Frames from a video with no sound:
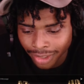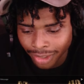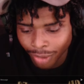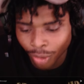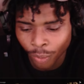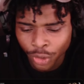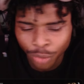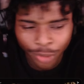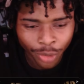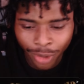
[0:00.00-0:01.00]
Oh, would you
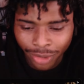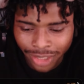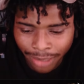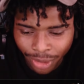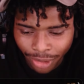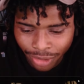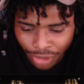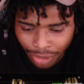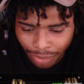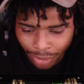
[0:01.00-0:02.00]
be? You be on Snapchat or
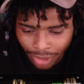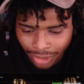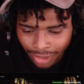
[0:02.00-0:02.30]
Instagram more?